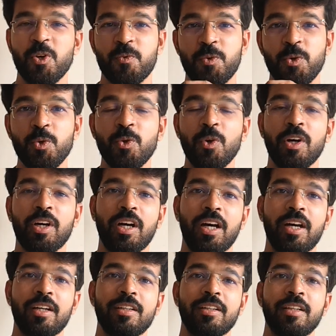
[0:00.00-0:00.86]
If you
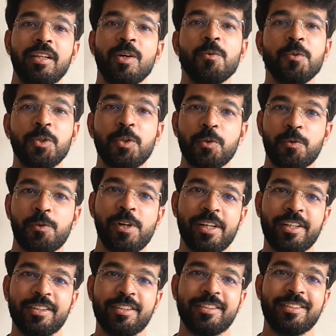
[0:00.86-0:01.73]
are with your
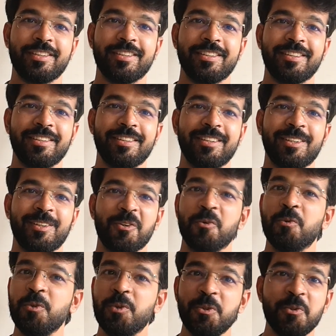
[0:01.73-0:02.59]
friends,
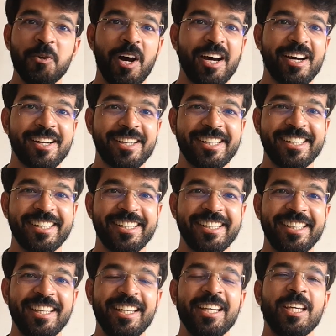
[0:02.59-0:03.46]
who you are.
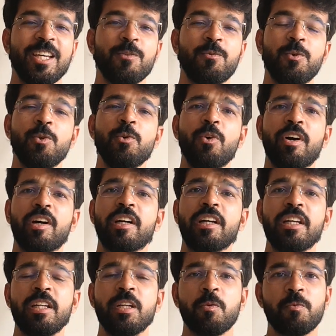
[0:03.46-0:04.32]
If you
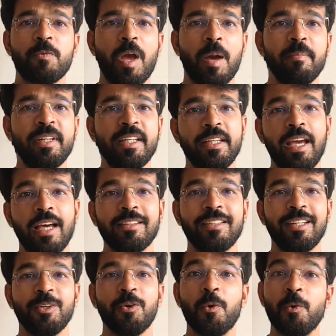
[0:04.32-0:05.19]
are in a family
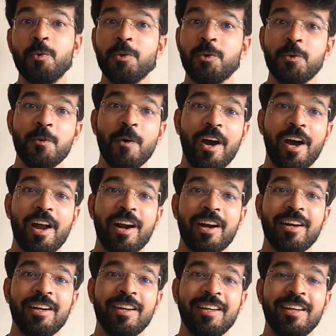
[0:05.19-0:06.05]
gathering, who you
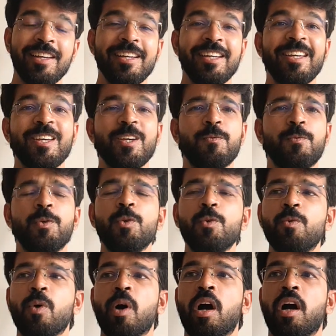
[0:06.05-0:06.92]
are. If
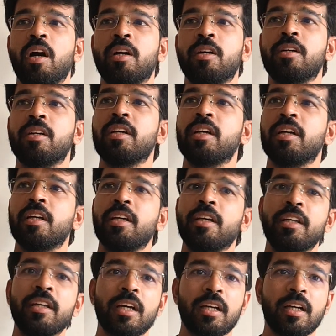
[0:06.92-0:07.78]
you are
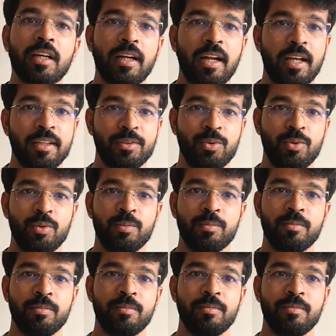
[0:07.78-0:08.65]
in a
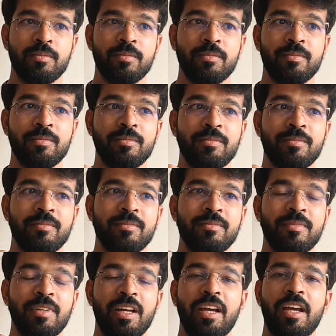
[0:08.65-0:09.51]
classroom
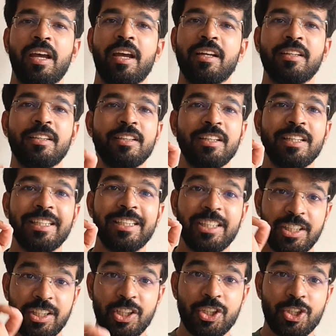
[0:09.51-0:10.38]
and
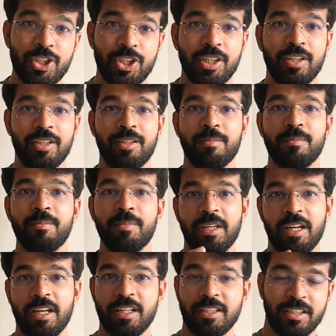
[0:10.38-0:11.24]
teaching
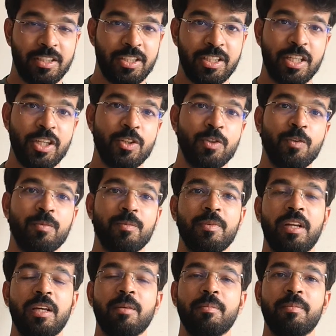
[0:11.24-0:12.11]
as a stage
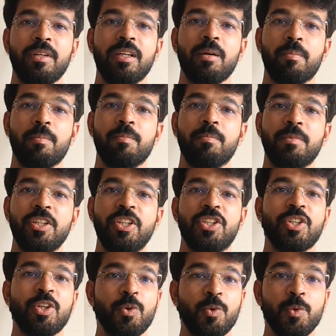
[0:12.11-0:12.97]
of like being a
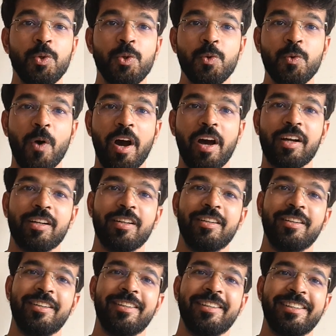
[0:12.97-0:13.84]
teacher, who you are.
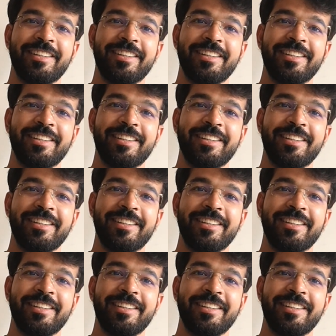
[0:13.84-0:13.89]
